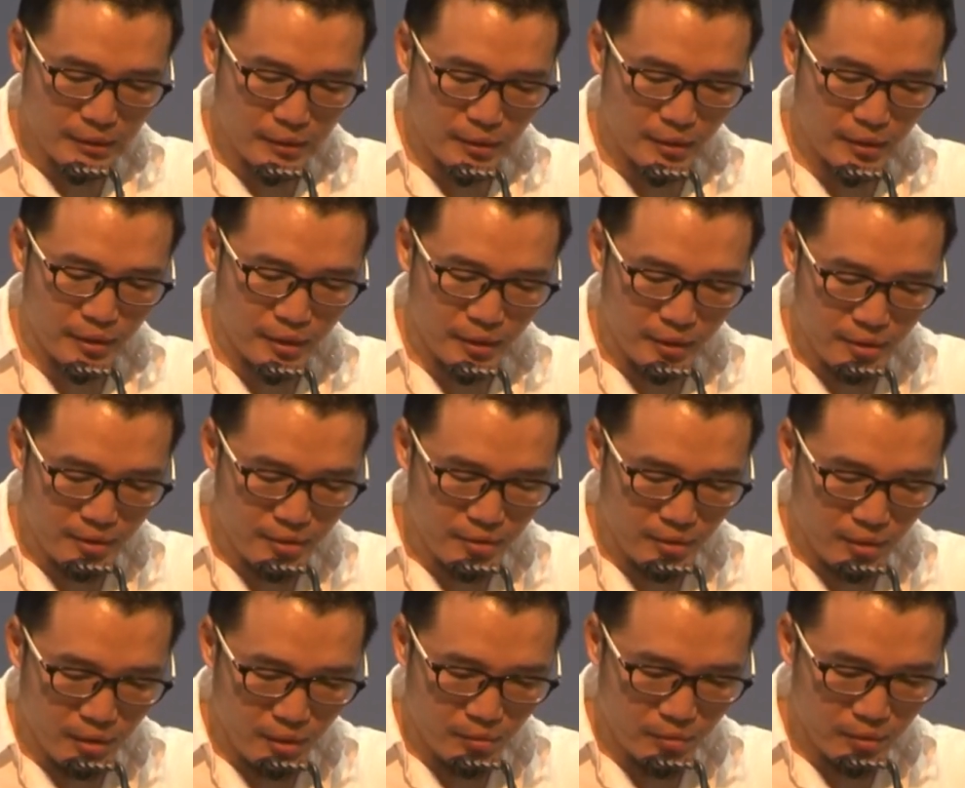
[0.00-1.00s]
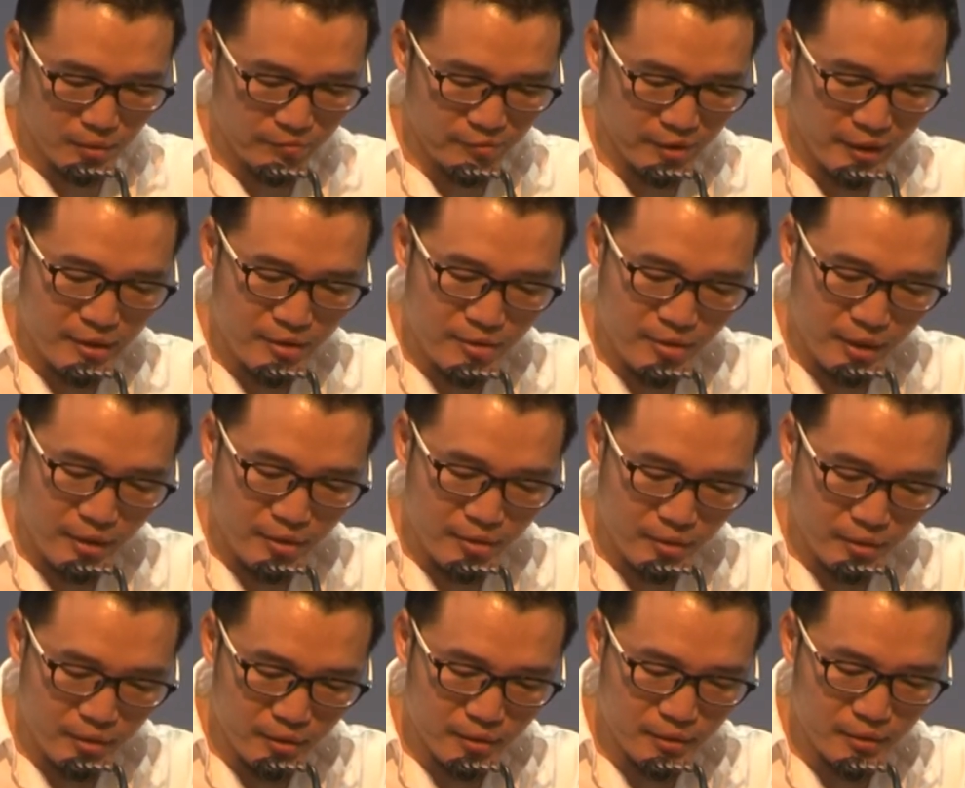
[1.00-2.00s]
He is our vice
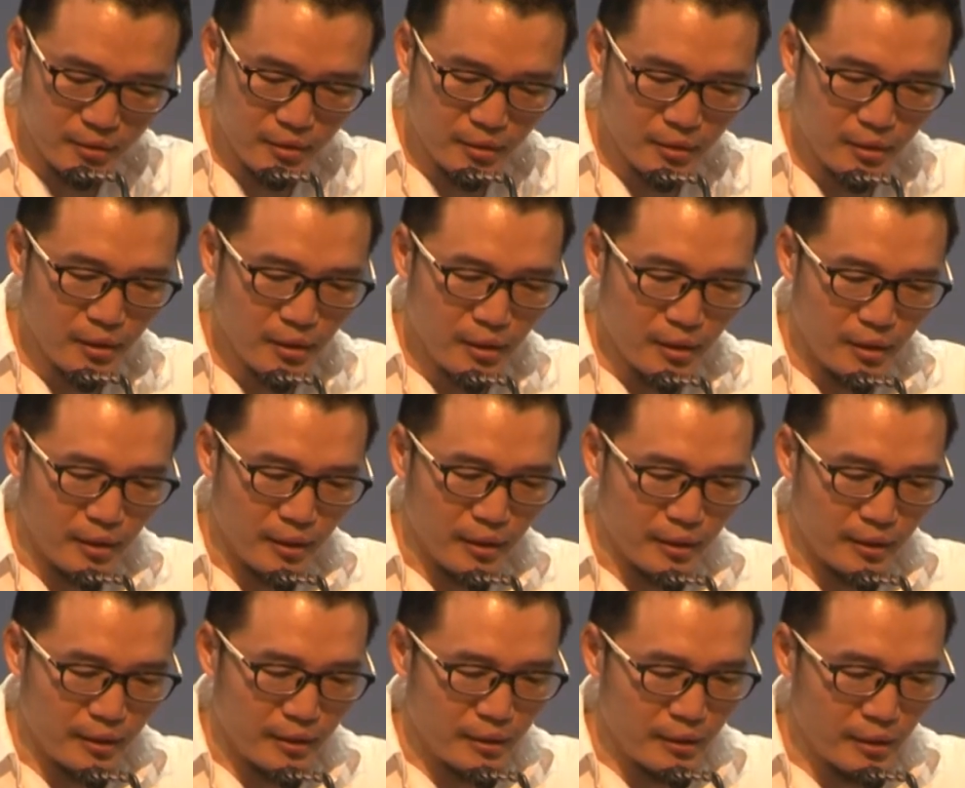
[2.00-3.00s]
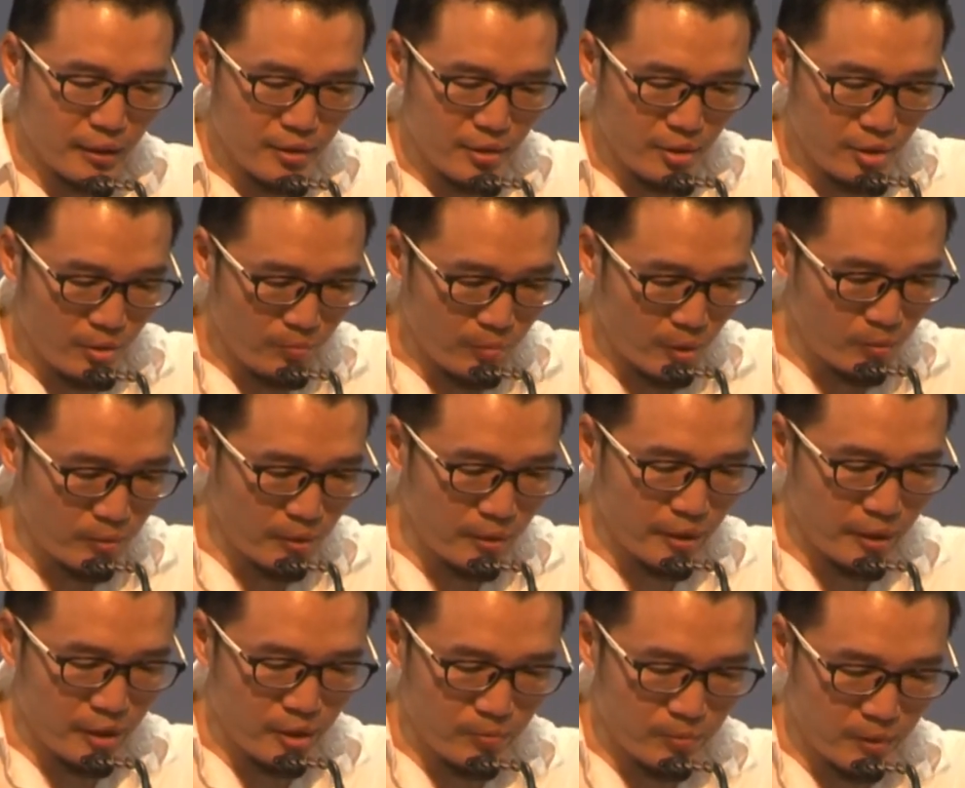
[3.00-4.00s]
chancellor, and he is a reputed
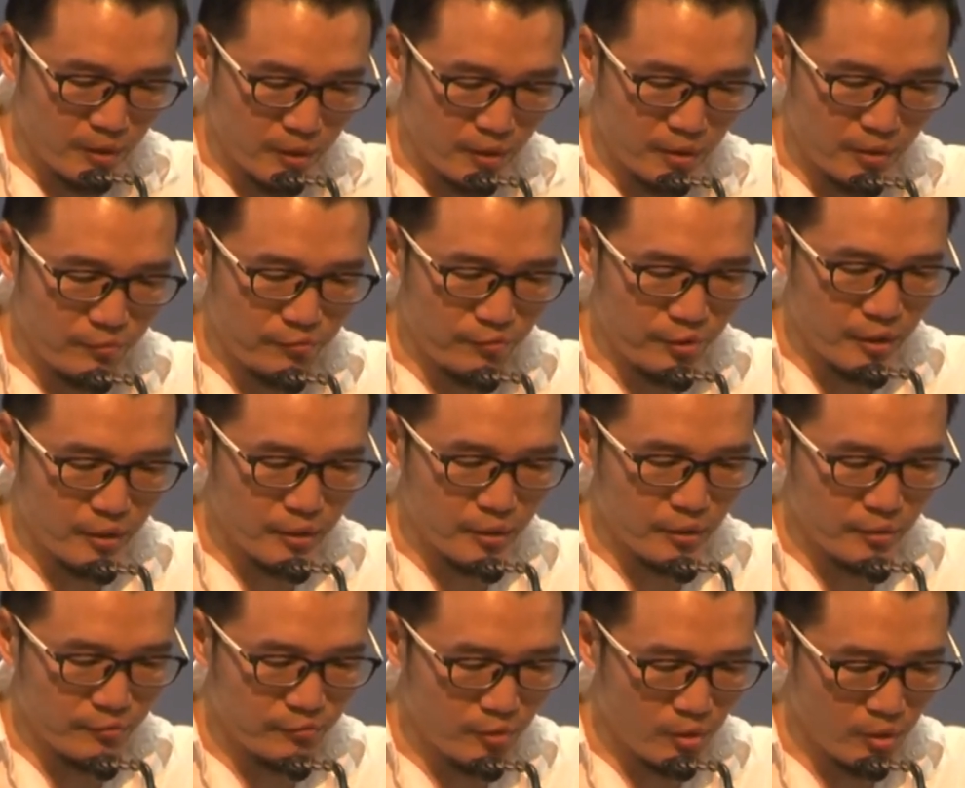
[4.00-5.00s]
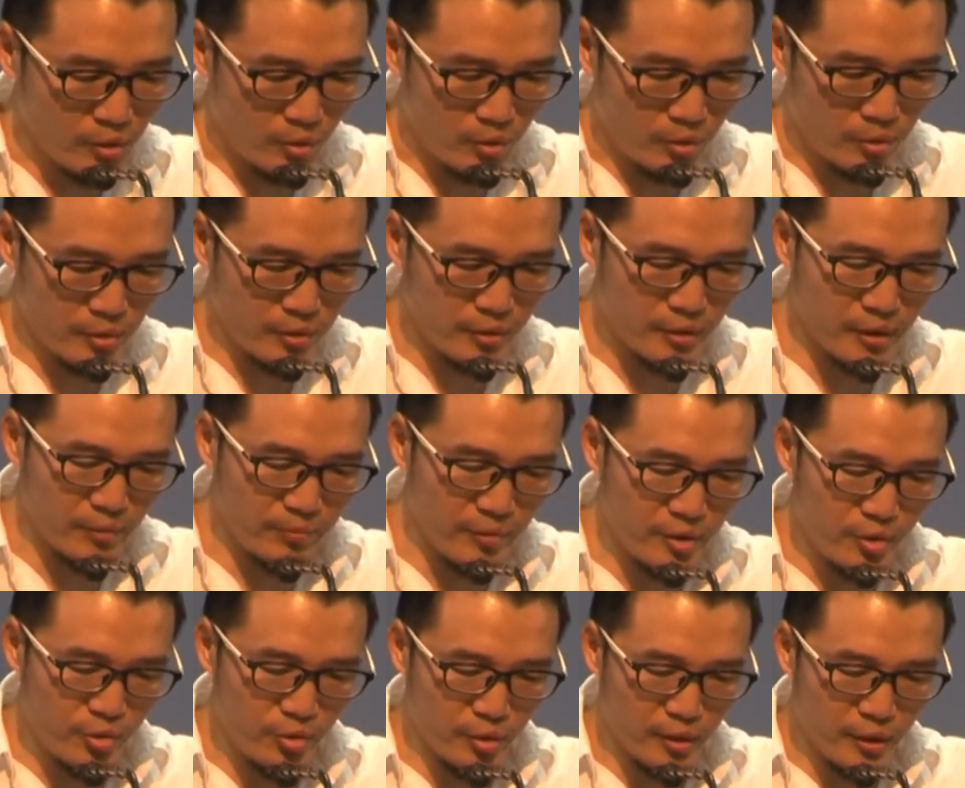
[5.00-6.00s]
expert in the field of corrosion
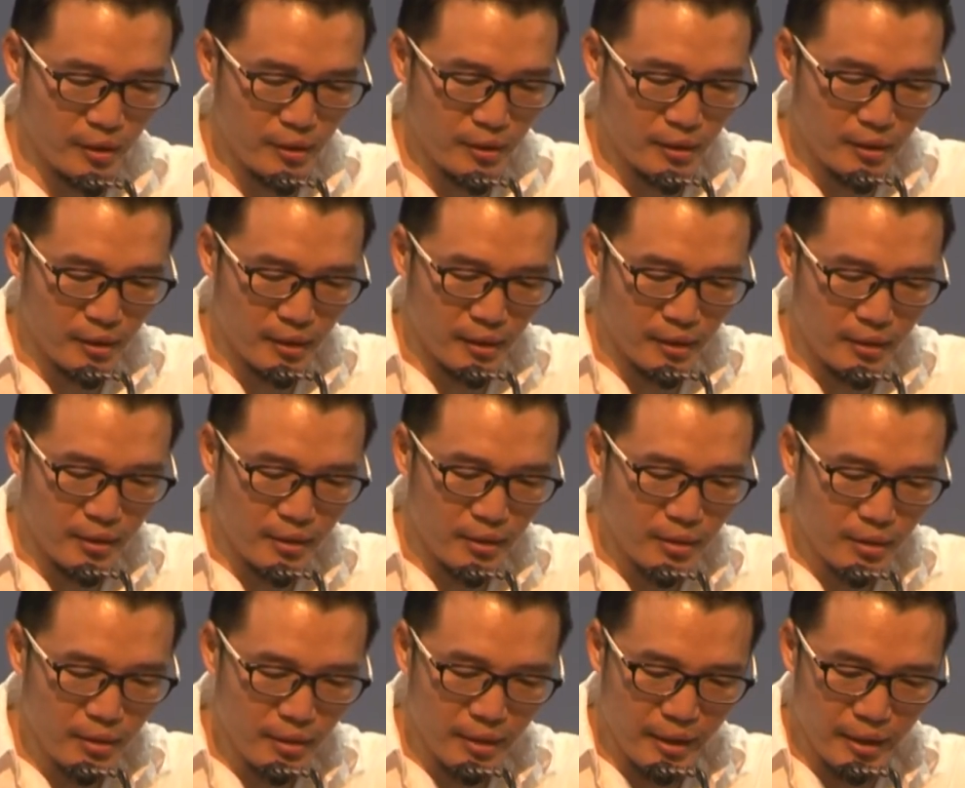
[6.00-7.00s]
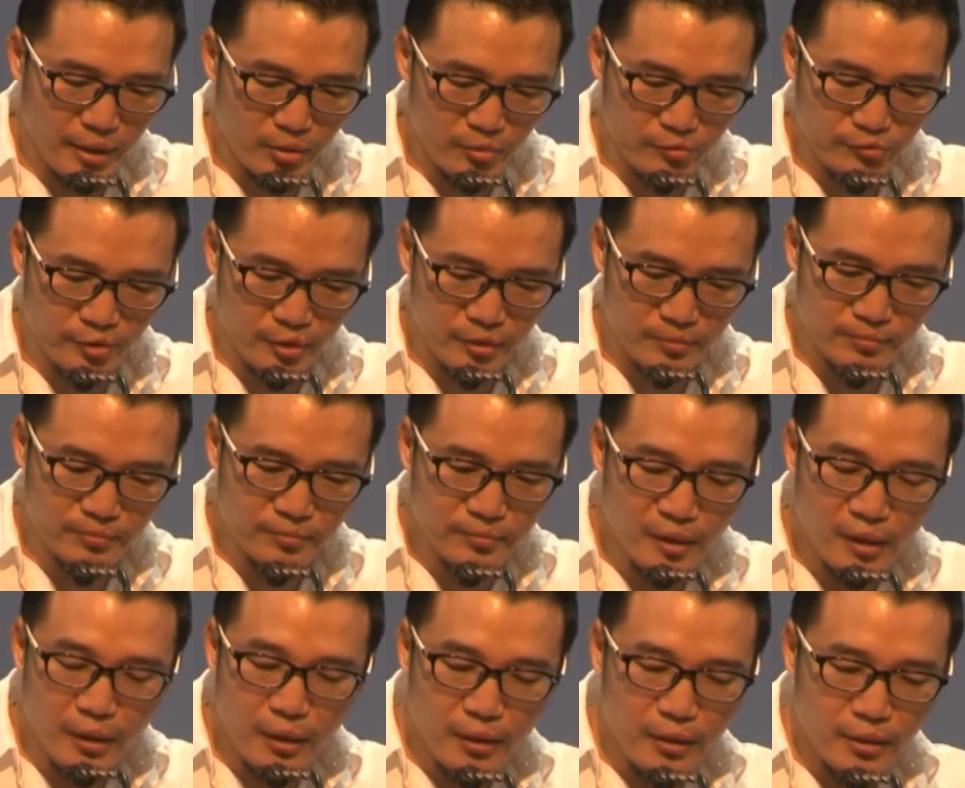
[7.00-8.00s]
chemistry and nanofilm
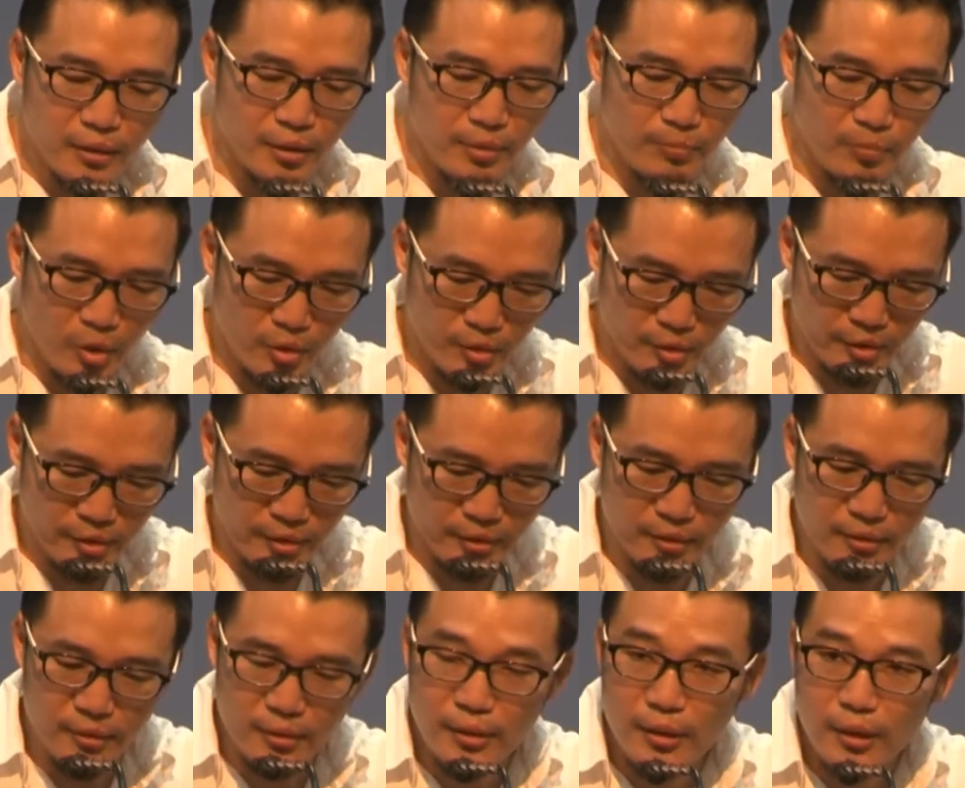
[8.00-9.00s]
deposition.